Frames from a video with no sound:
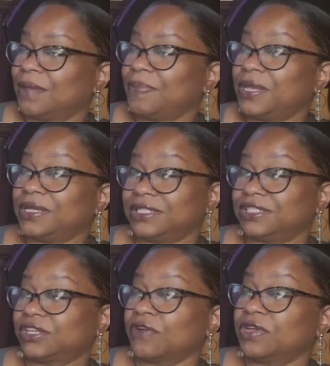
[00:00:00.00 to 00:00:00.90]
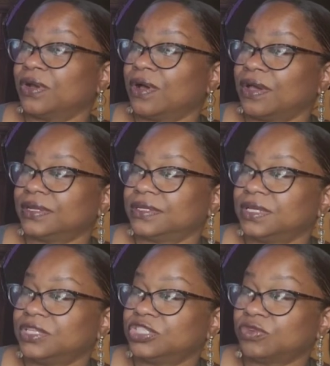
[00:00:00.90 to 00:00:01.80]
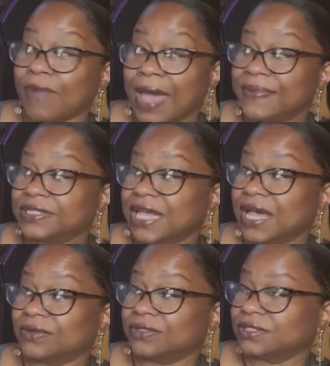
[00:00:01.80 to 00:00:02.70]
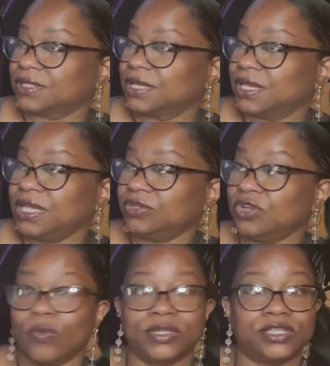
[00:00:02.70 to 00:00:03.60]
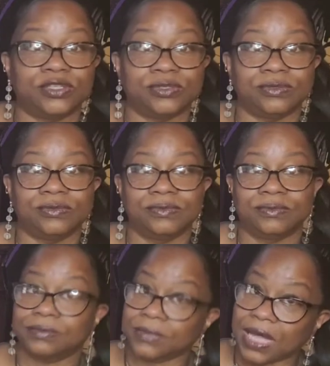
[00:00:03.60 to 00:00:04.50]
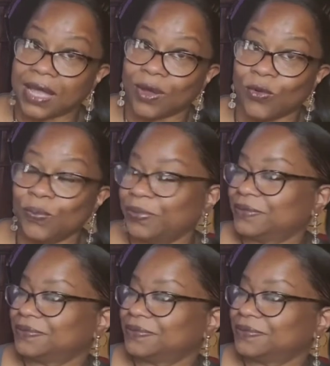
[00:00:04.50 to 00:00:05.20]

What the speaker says: Piglet scurried on. To Rabbit's house. He'll know what to do, I hope.